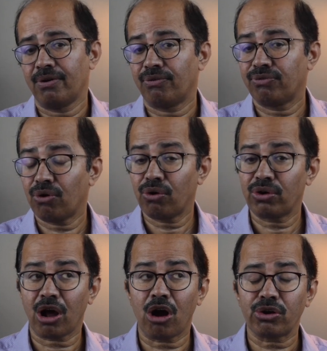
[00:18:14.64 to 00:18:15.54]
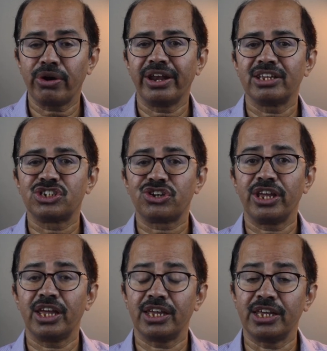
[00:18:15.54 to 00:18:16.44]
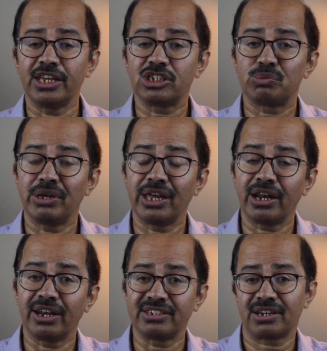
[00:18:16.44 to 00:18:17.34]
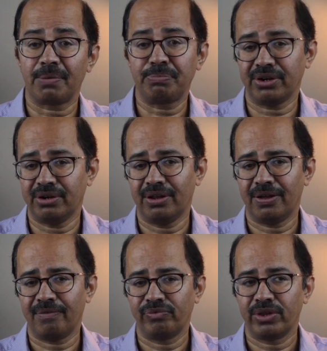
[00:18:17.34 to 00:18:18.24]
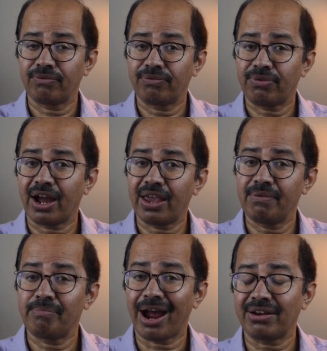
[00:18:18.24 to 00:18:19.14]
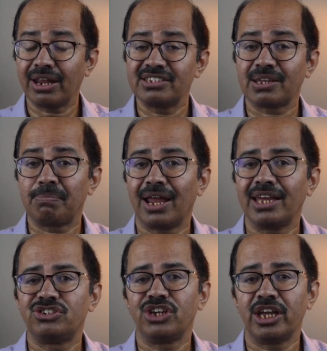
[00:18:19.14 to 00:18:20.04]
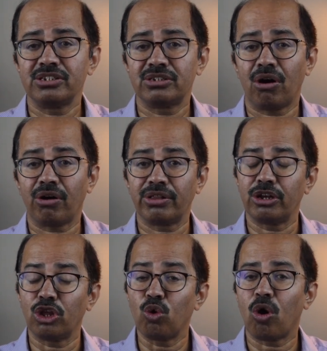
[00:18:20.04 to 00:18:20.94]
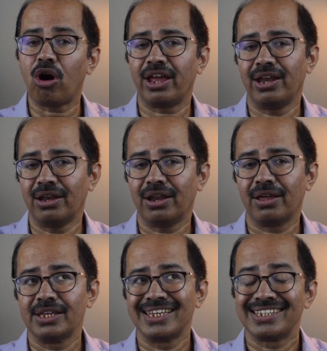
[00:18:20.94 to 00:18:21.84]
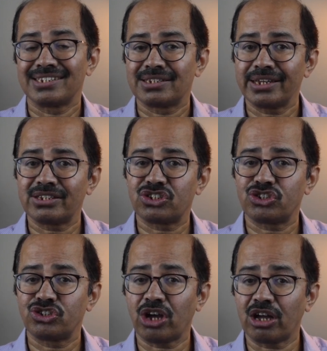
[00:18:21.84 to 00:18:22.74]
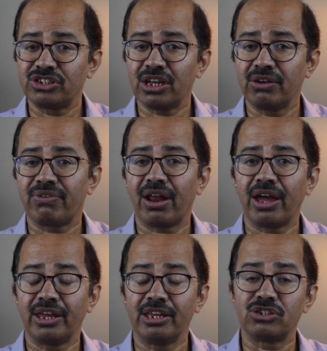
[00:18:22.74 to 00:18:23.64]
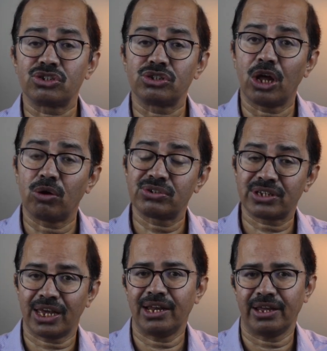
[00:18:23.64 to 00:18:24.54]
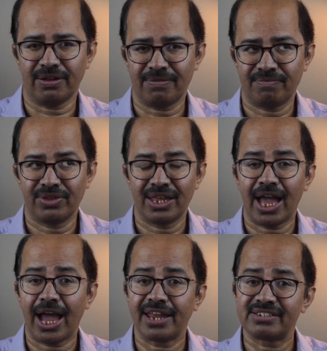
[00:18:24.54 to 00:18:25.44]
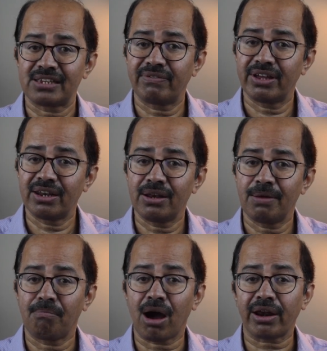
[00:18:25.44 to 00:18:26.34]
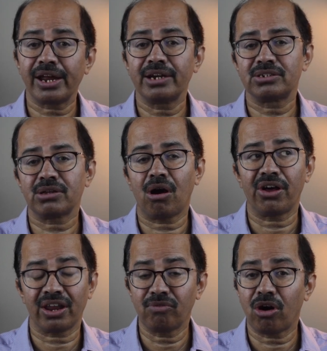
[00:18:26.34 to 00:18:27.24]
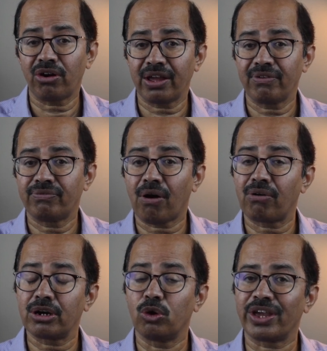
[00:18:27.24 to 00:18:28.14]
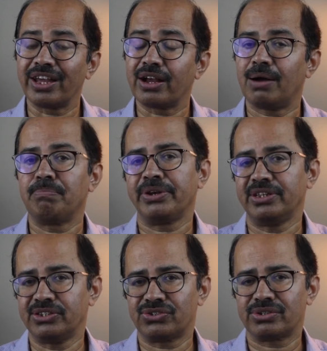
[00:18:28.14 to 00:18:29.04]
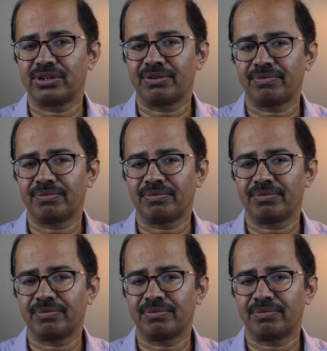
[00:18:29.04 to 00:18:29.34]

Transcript: 4. Auto industry is being disrupted. 5. Battery supply chains are the new oil. 6. Charging infra is now scaling. And 7. Markets are rewarding forward-looking companies.